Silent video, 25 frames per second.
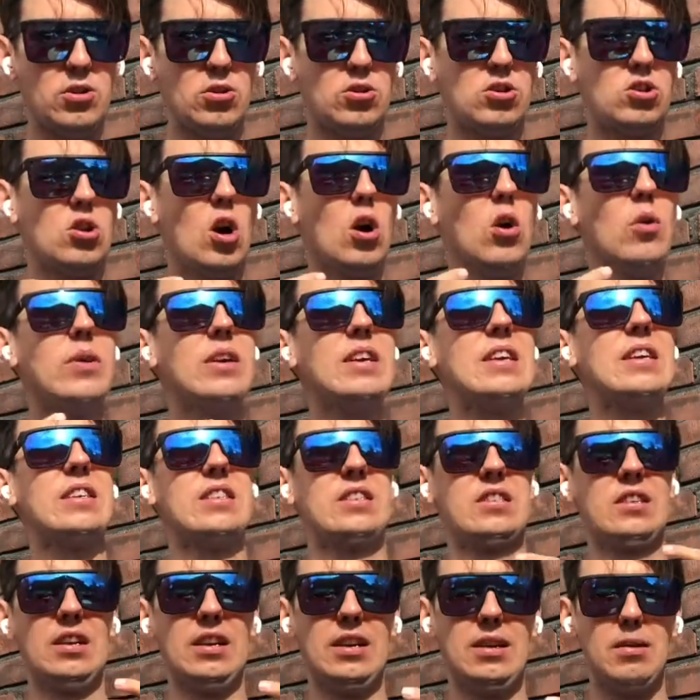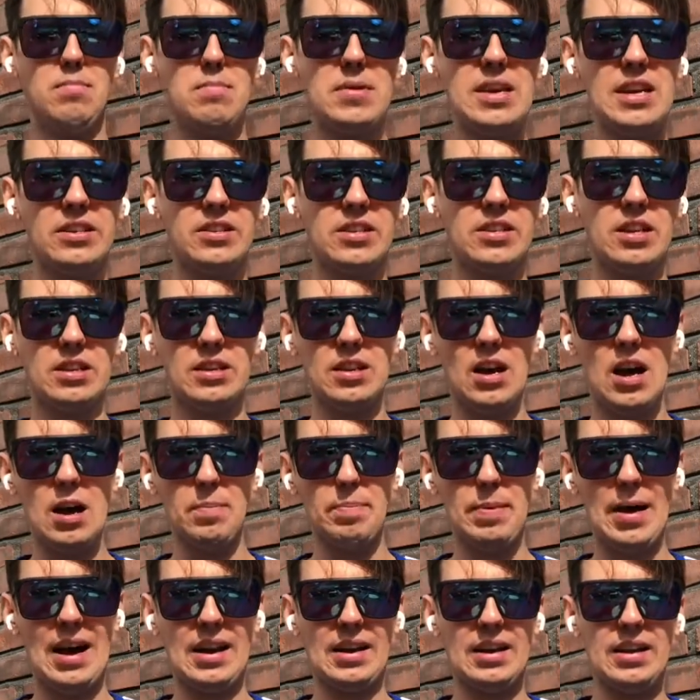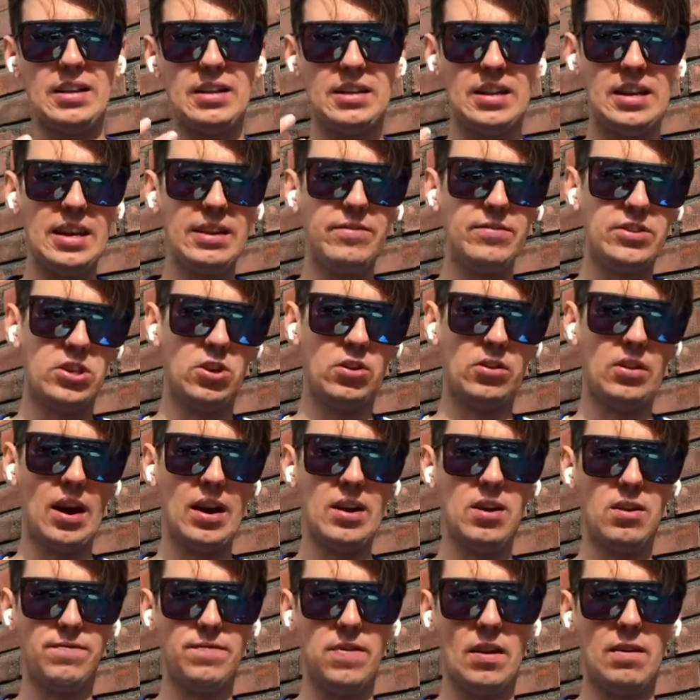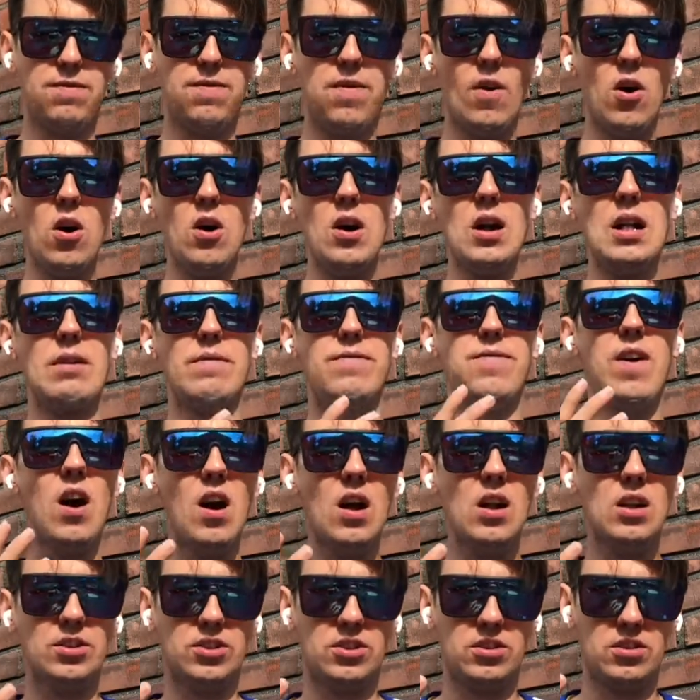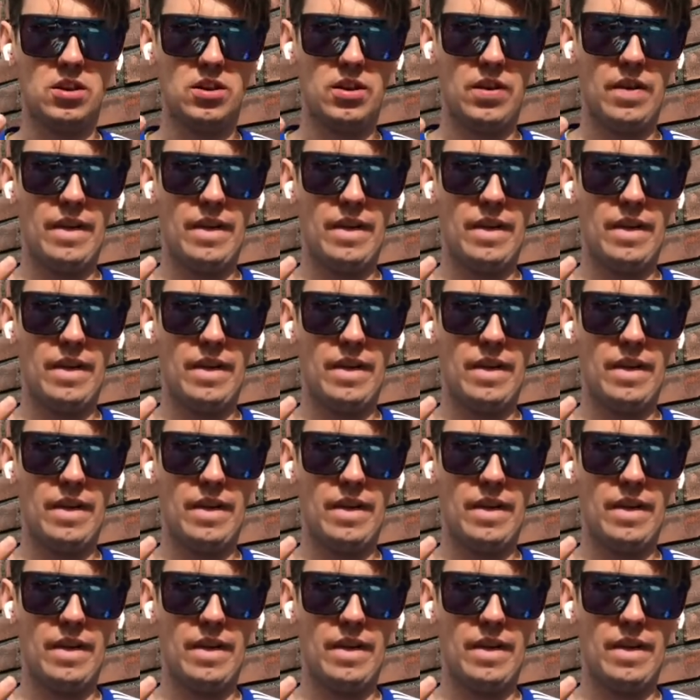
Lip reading: you so easily mix it up, and it gives you kind of a false,